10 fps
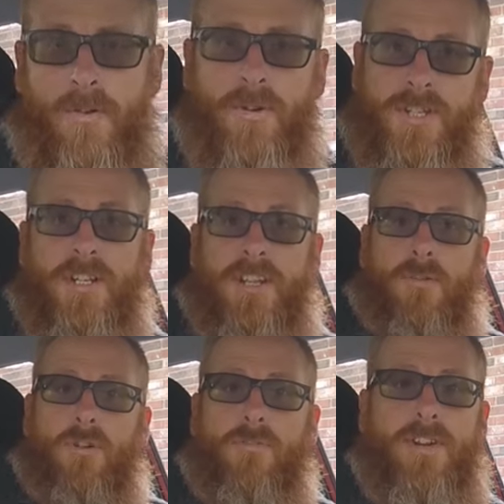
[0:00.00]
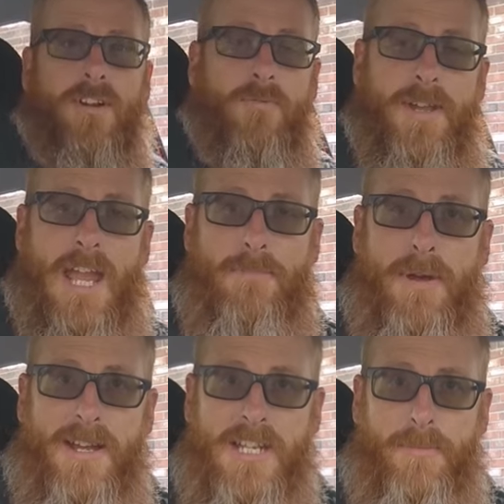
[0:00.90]
Well, seeing as how we're over here, we can't
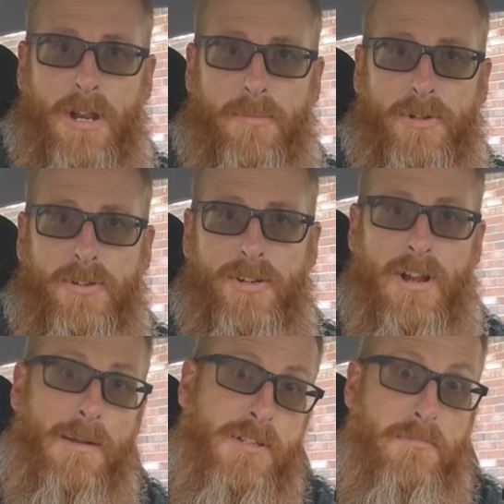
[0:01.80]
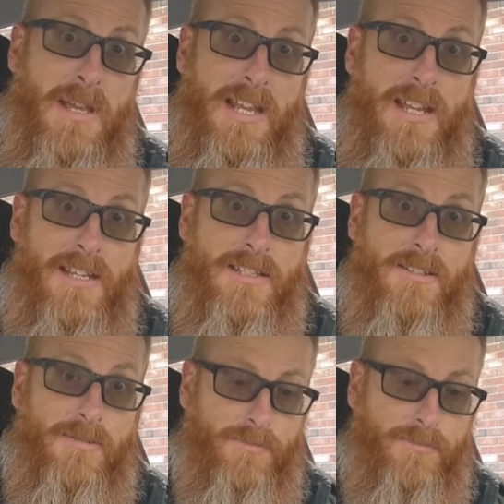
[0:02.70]
pass up an opportunity to grab some Mickey D's.